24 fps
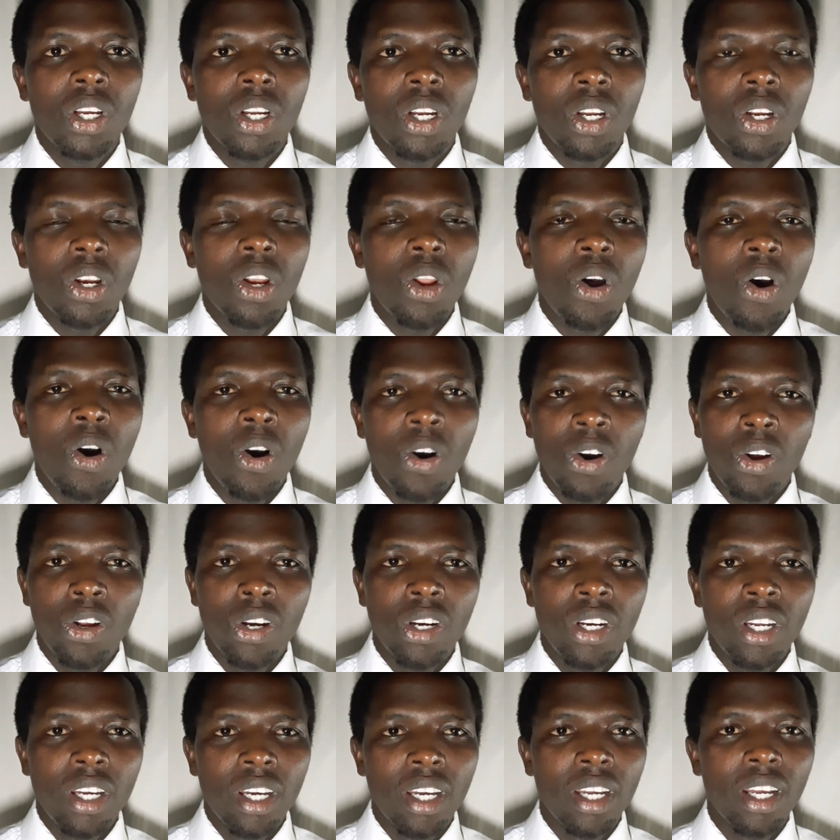
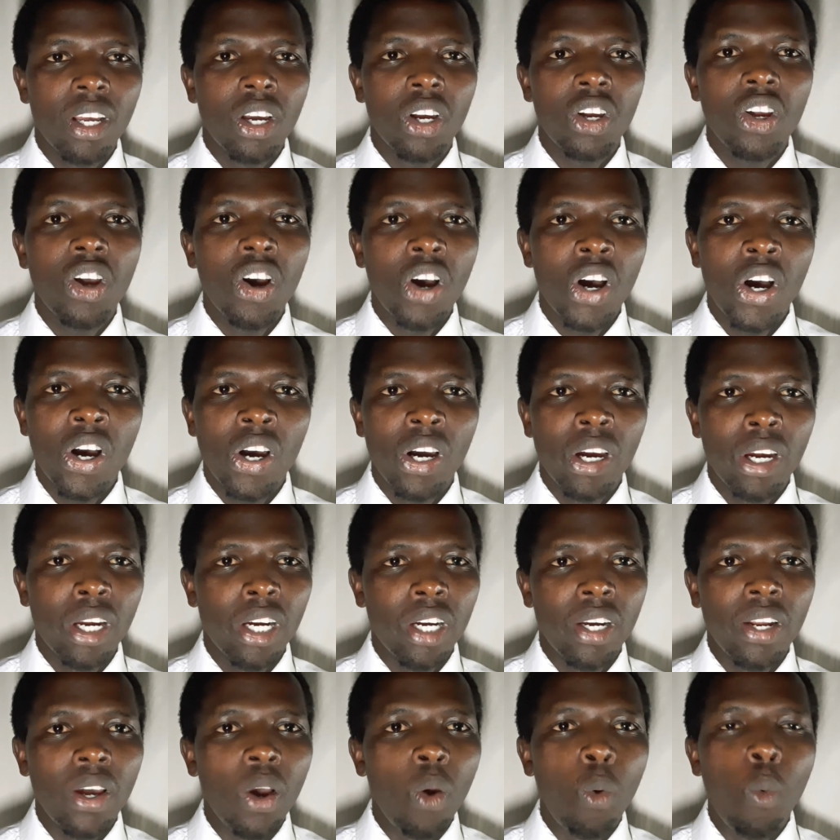Lord
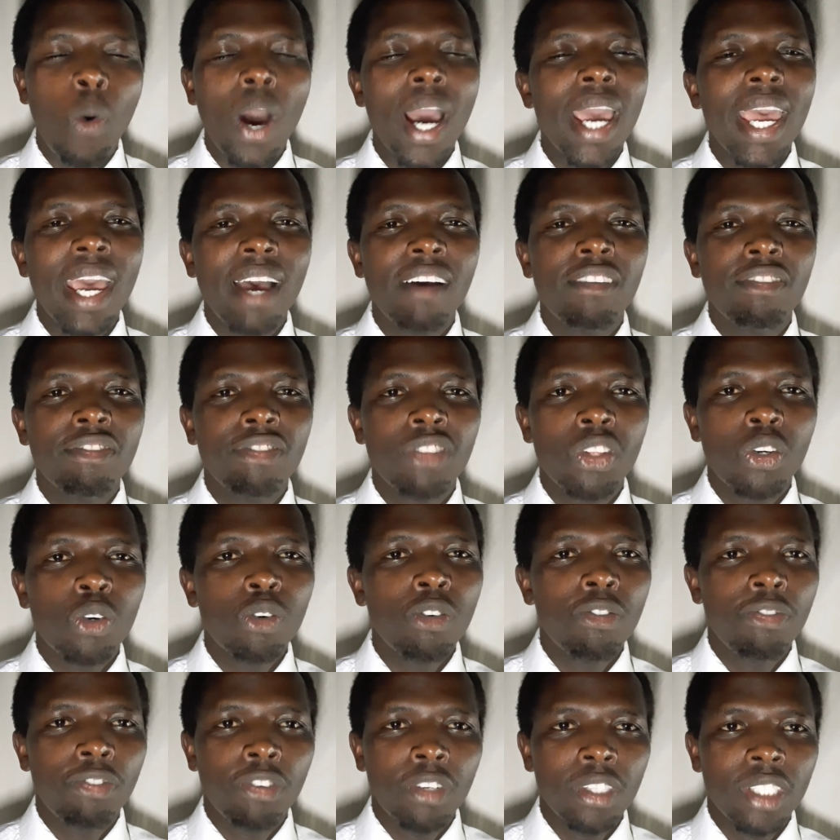God, why have thou
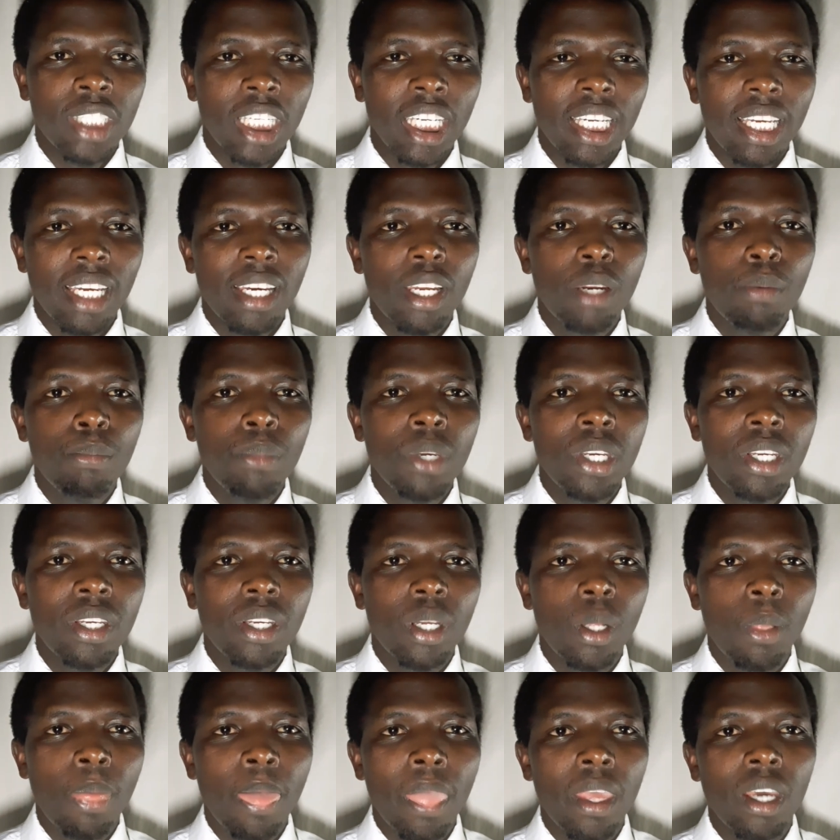forsaken me?
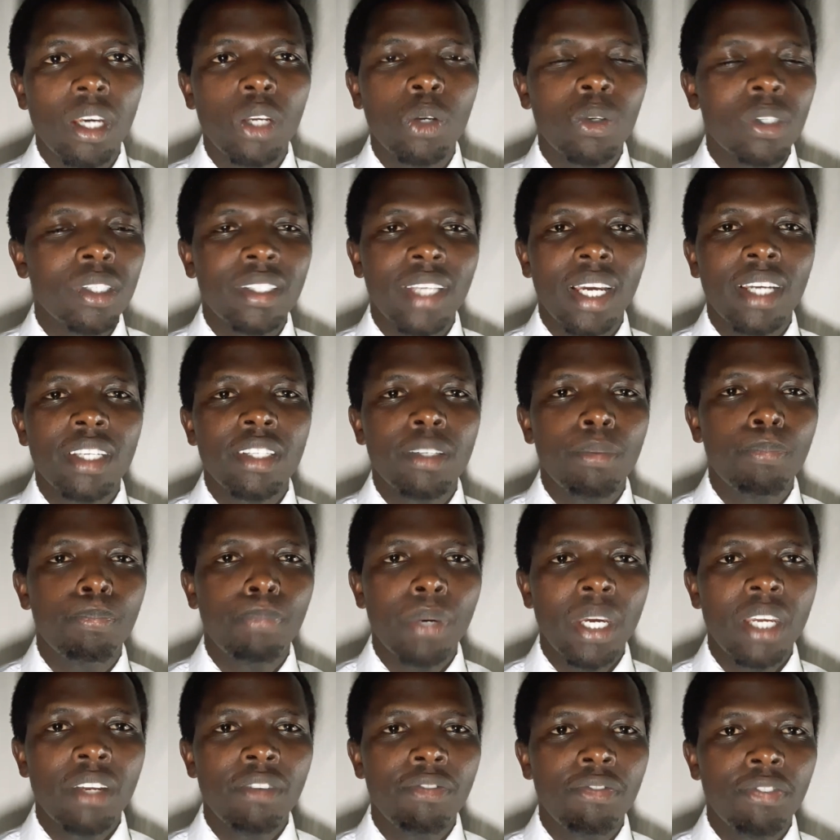It was such
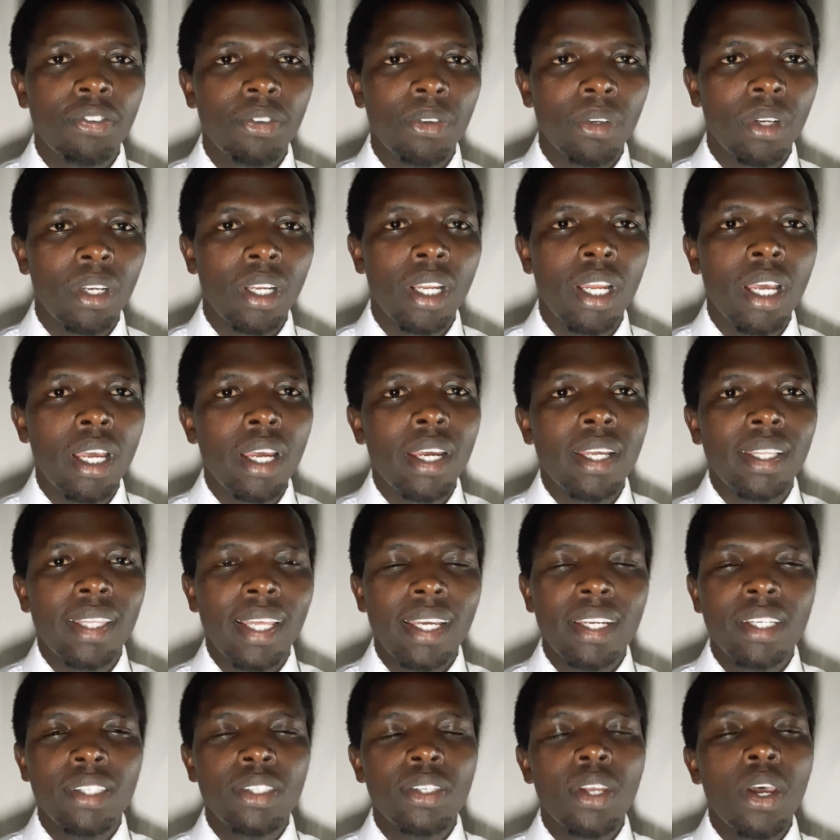painful.
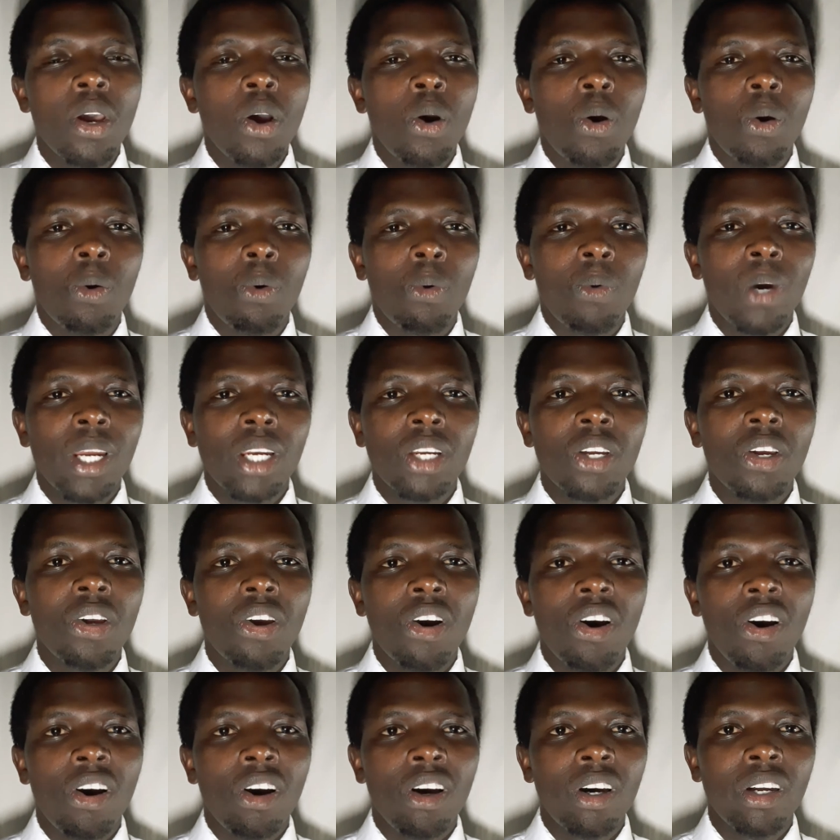That is when
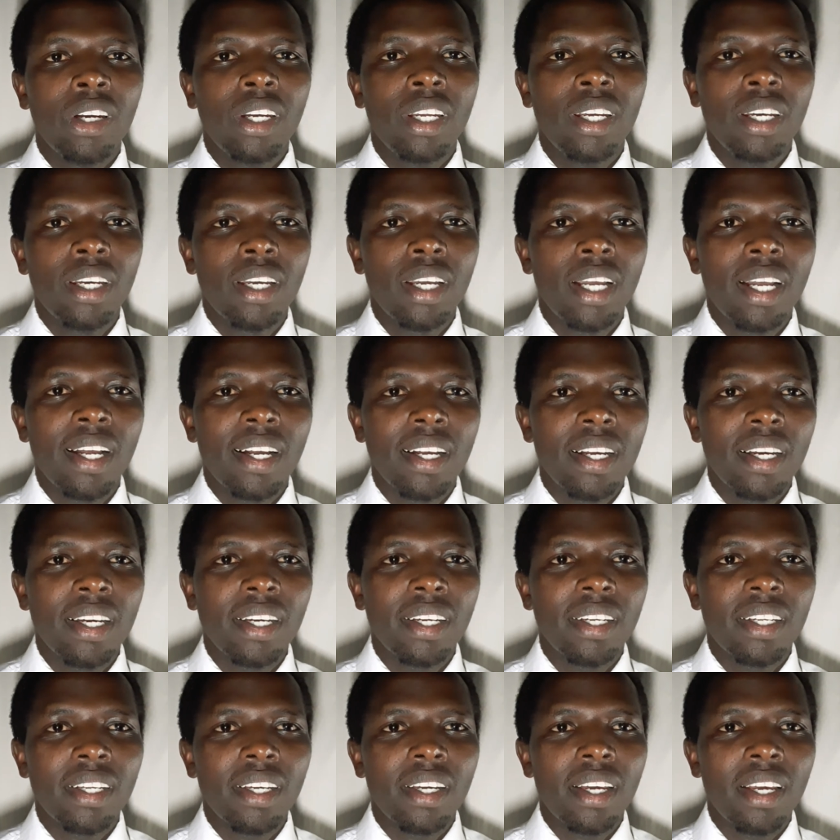God
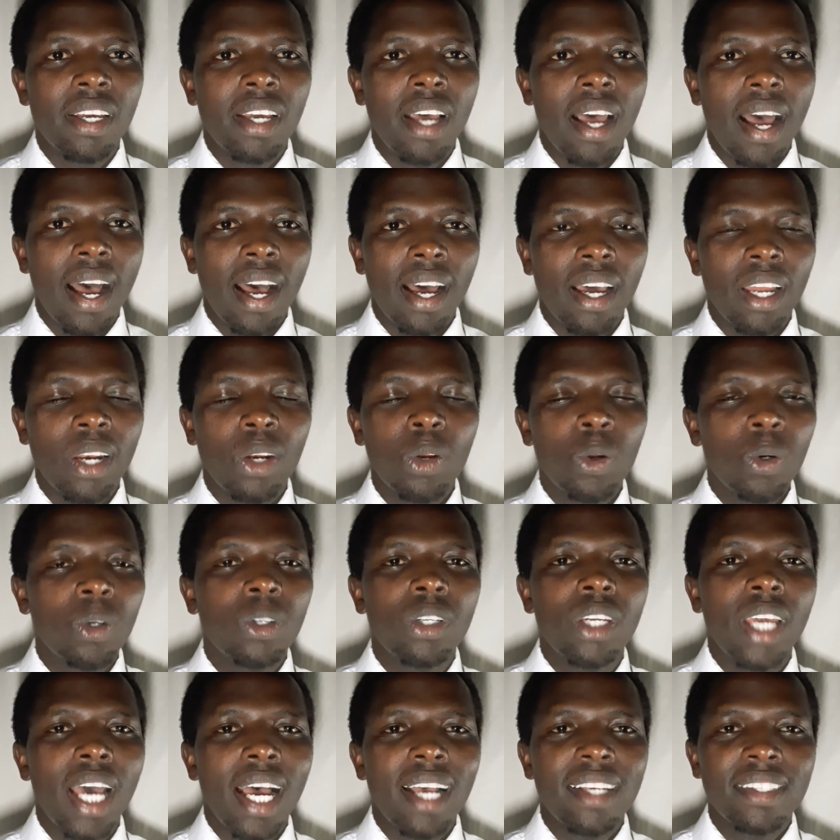
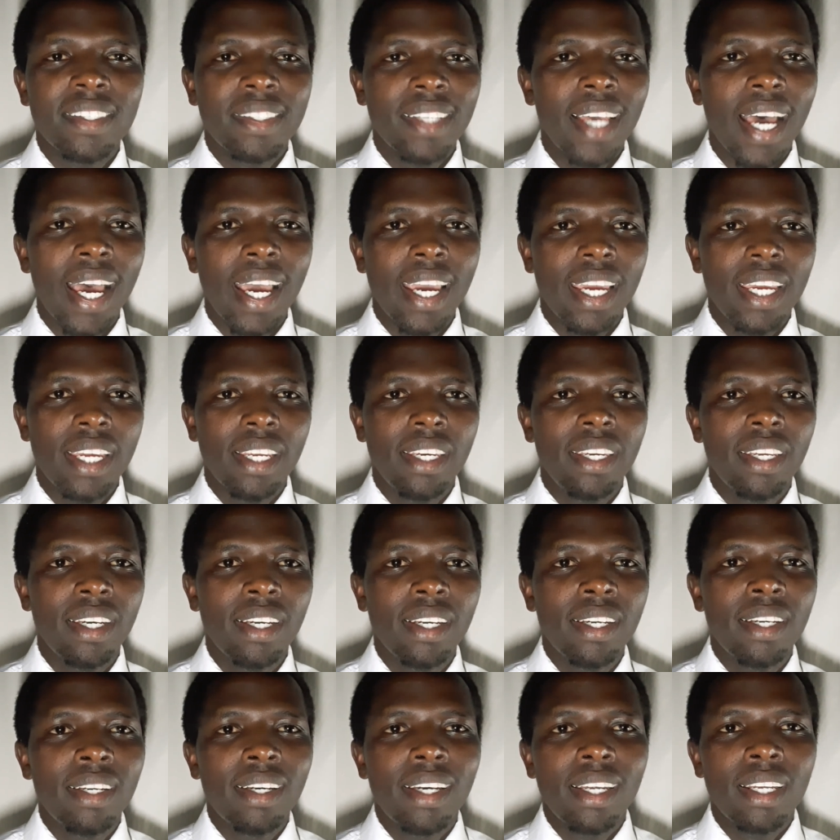looked aside
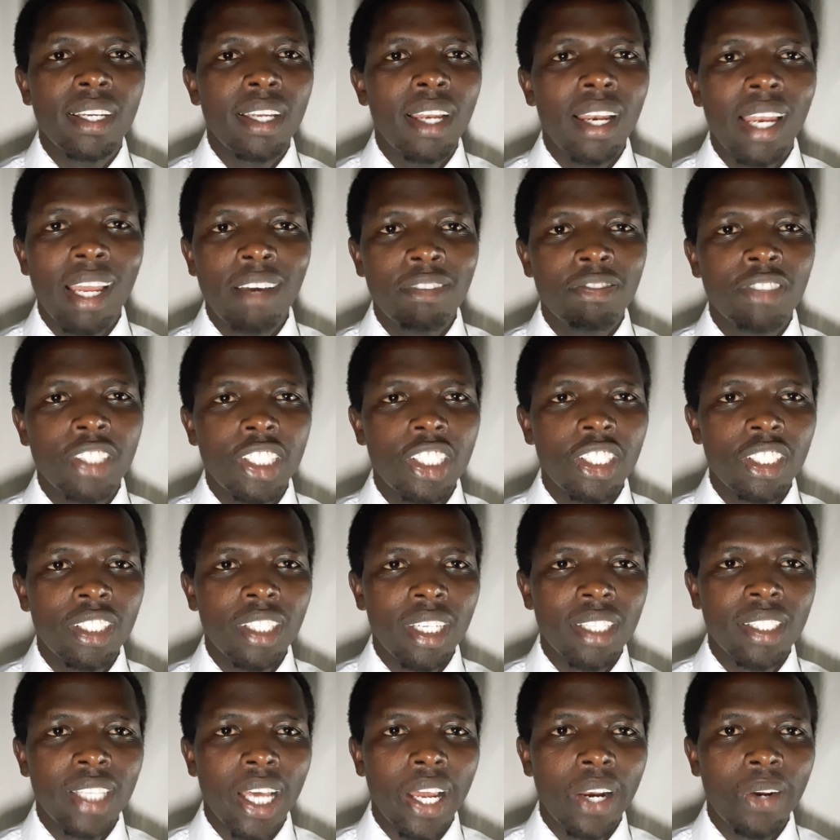and left
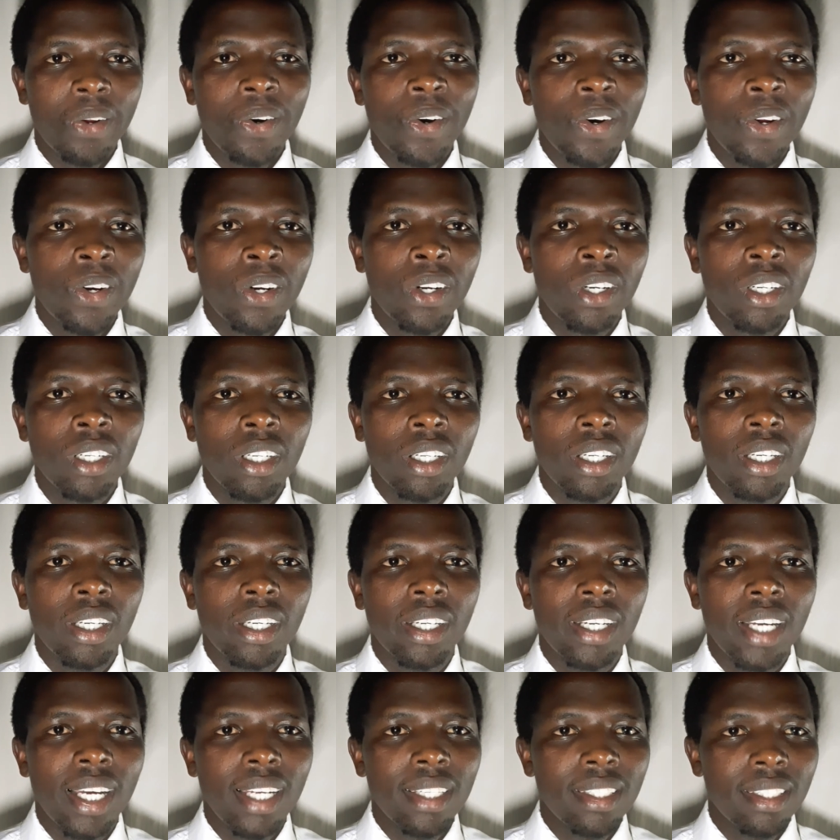Jesus alone
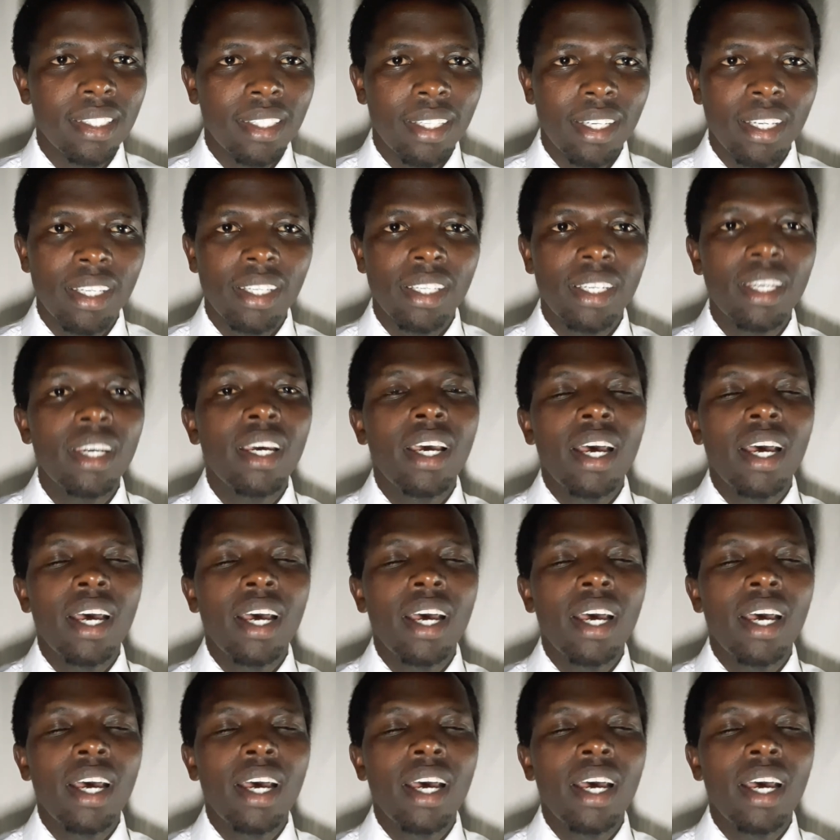and said